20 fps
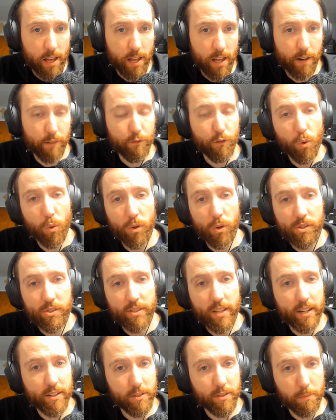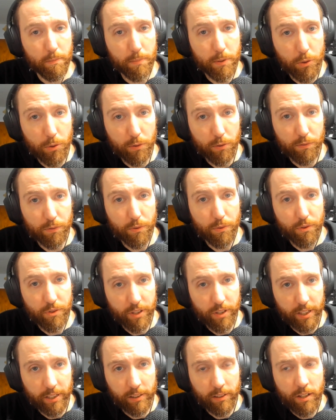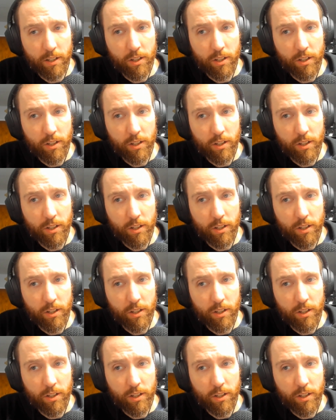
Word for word: and of course that is a beautiful thing